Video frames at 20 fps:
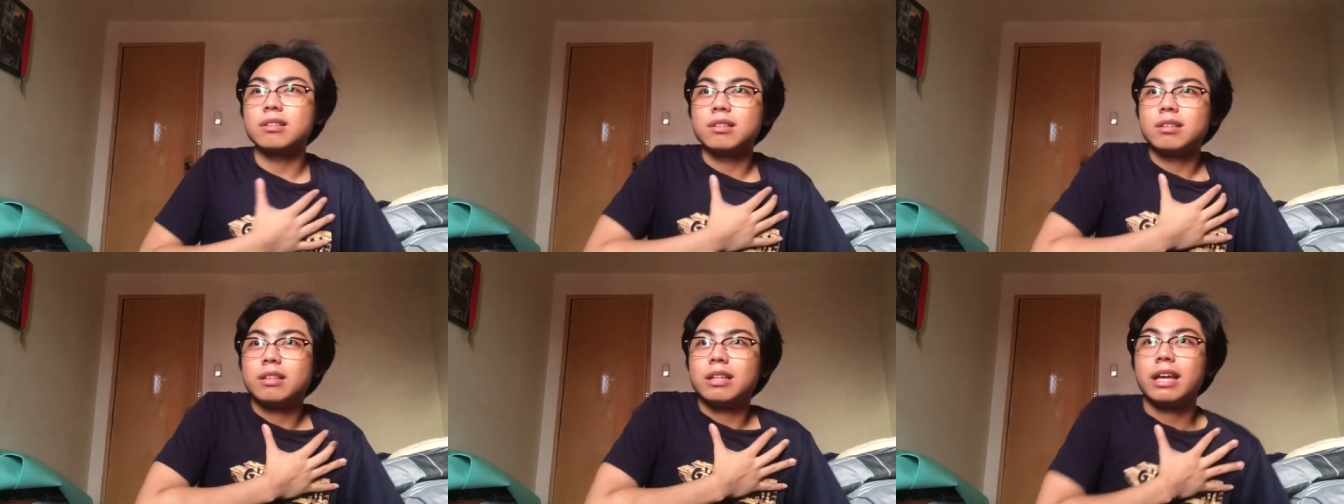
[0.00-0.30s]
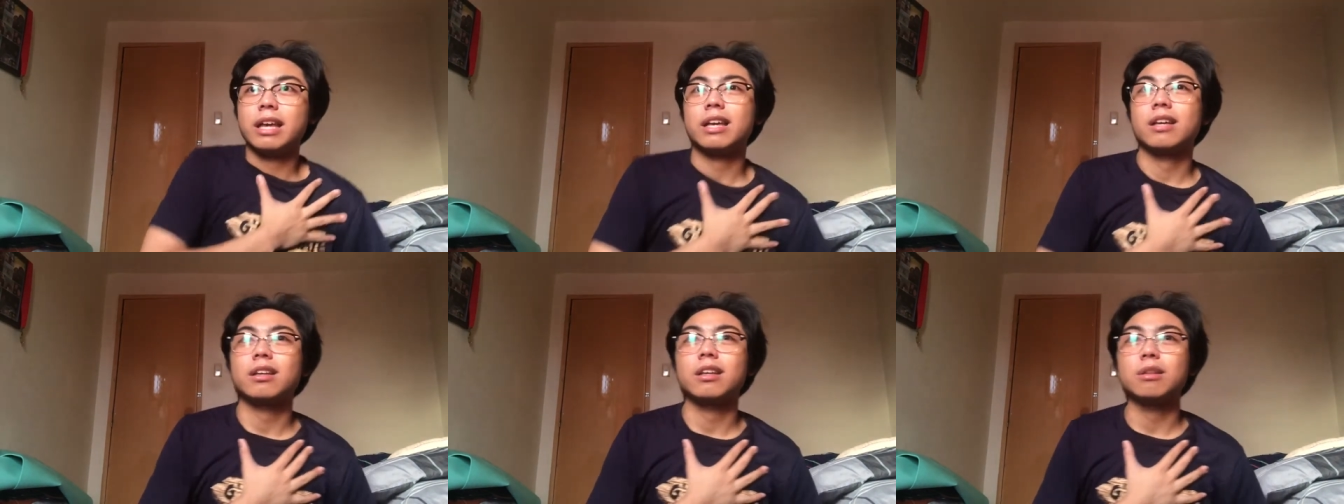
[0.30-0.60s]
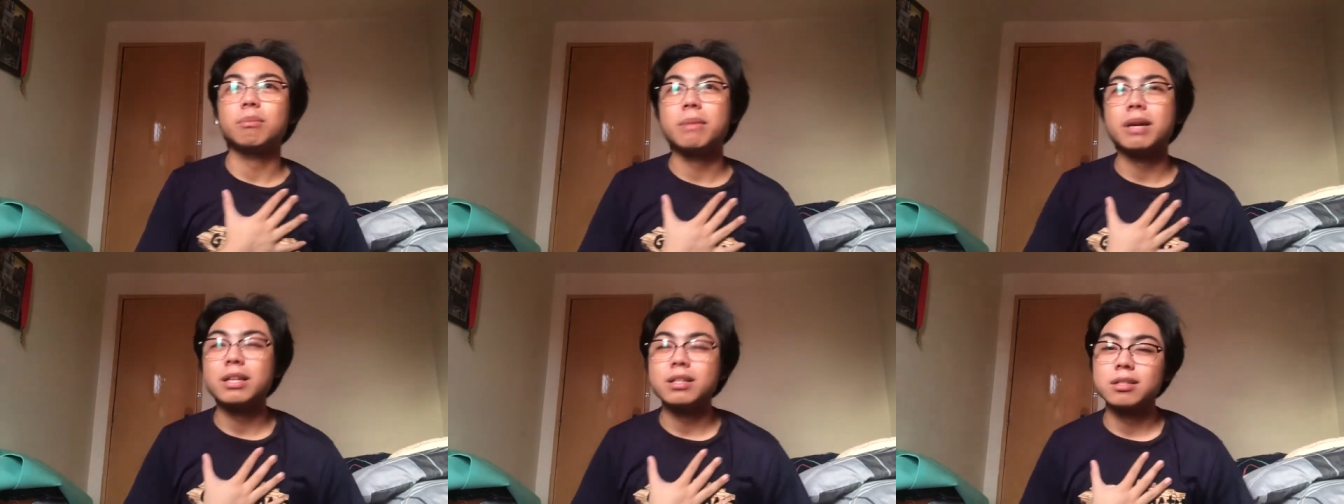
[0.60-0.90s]
like it
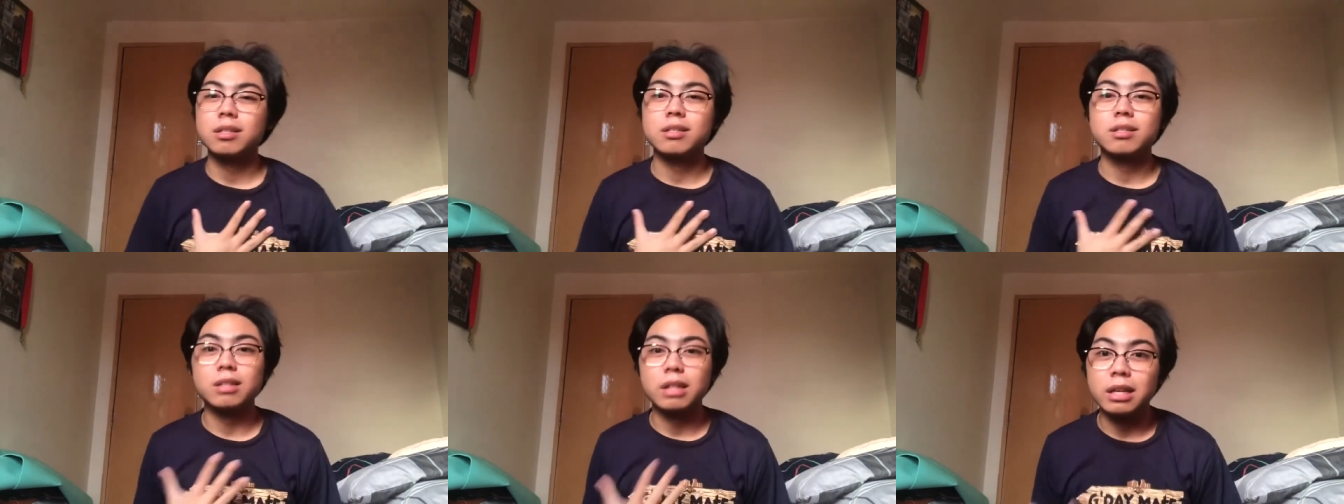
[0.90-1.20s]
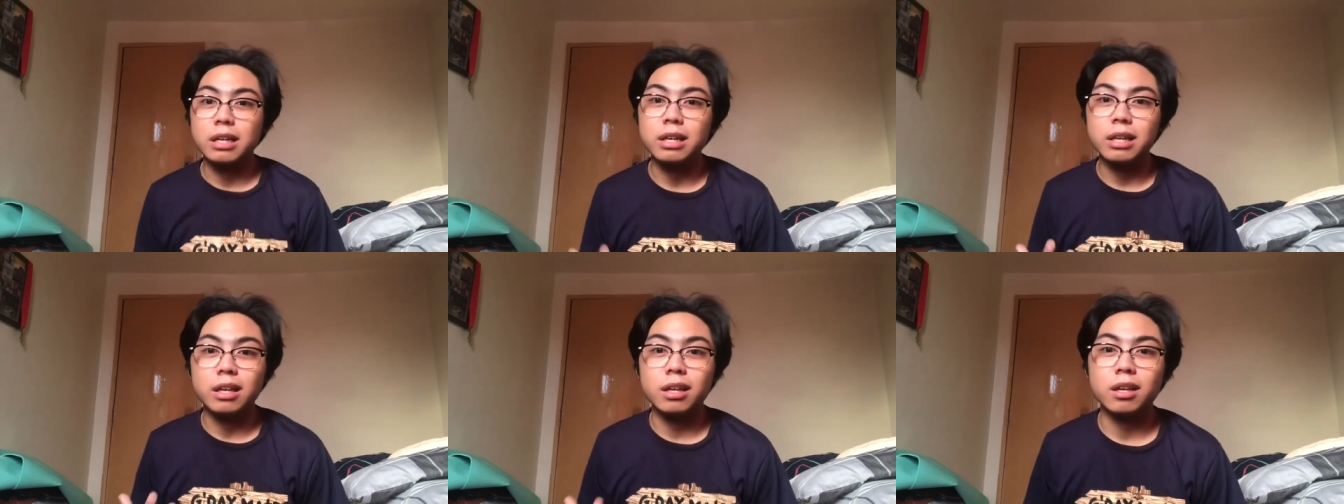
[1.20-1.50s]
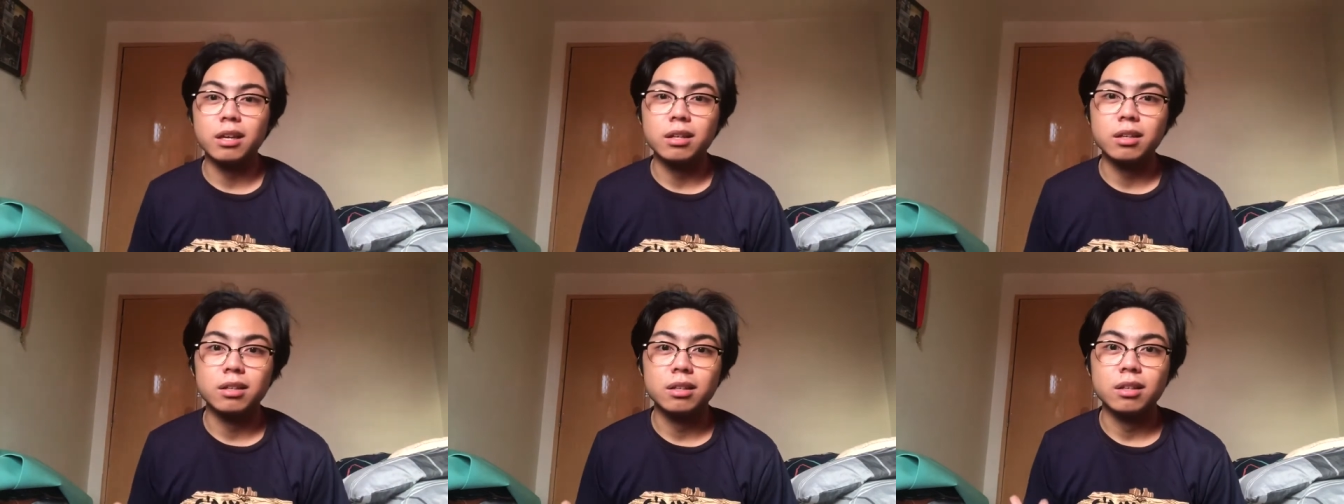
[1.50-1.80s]
makes
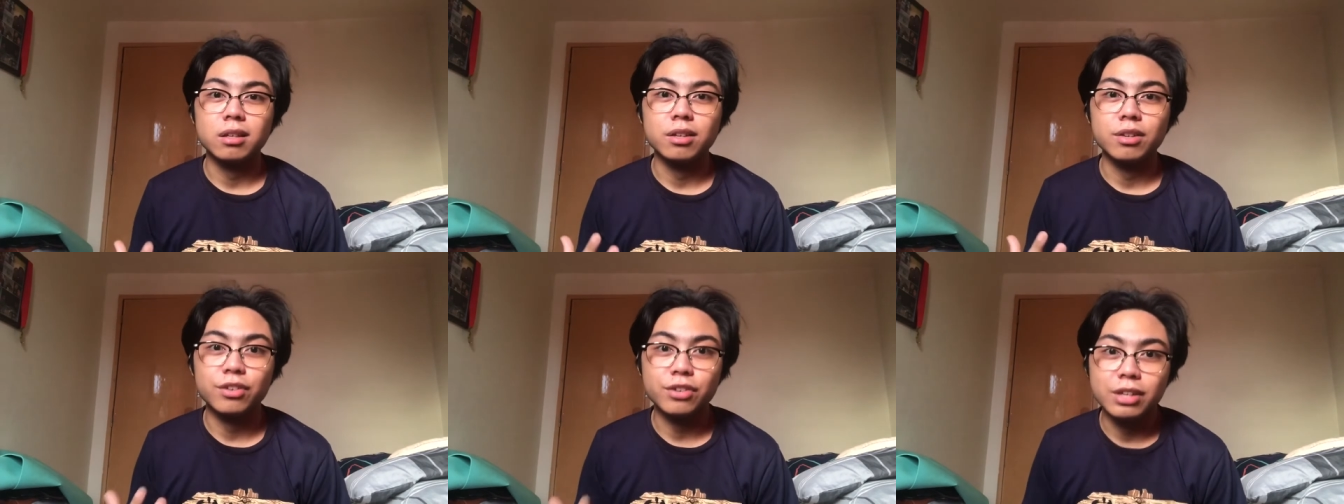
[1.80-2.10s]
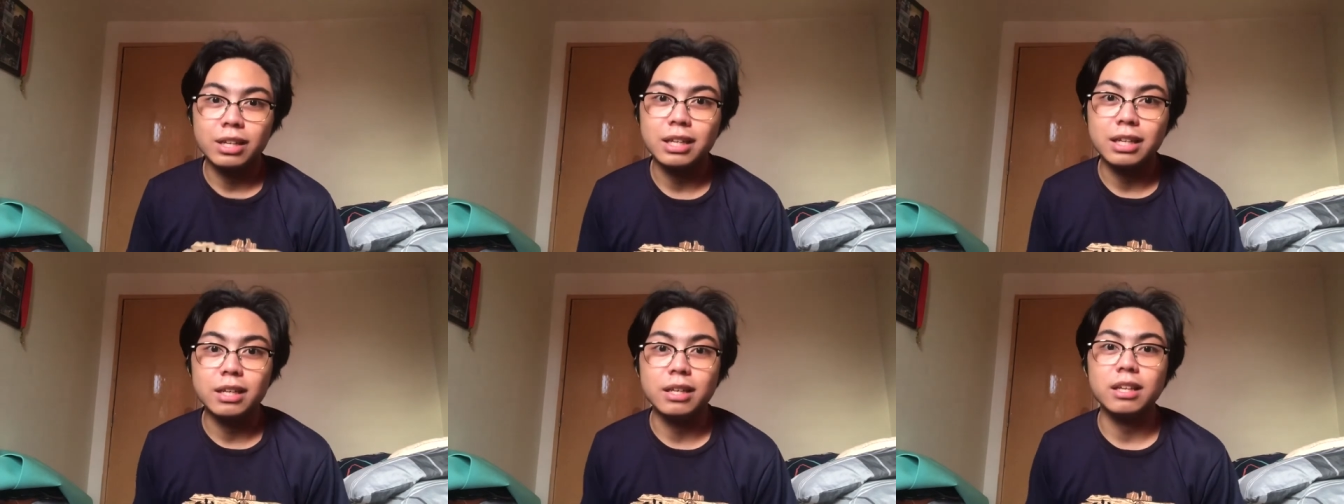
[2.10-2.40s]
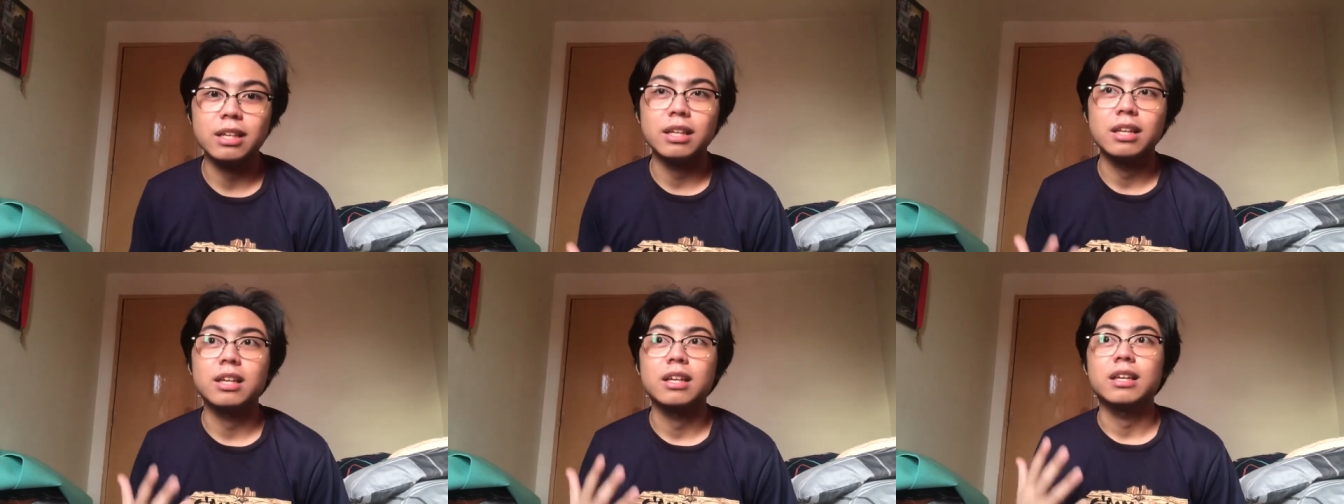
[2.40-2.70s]
studying really
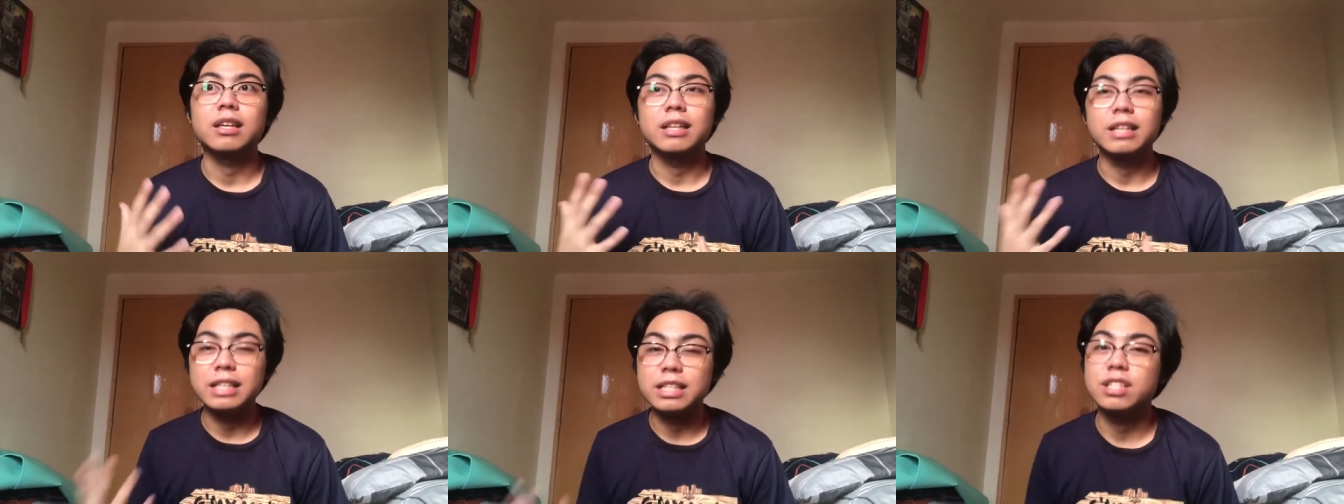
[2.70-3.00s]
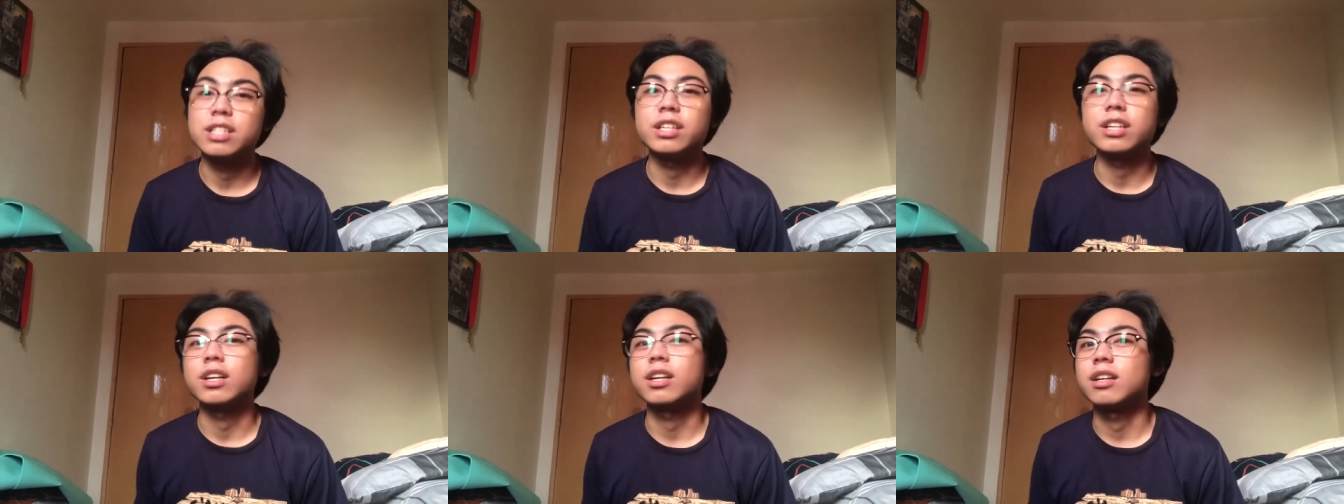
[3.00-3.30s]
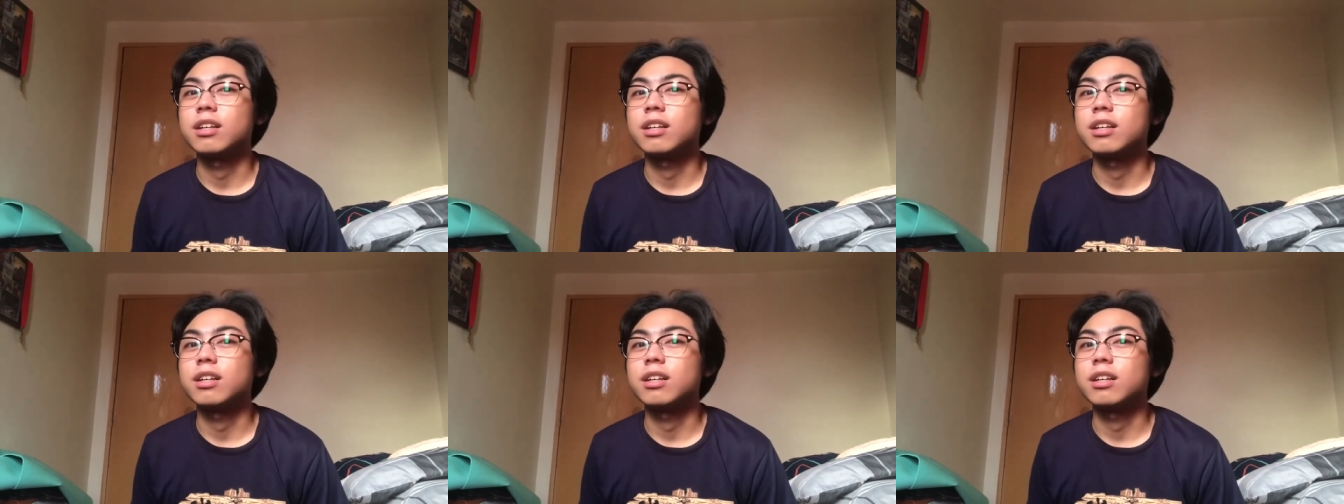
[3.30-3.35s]
easier.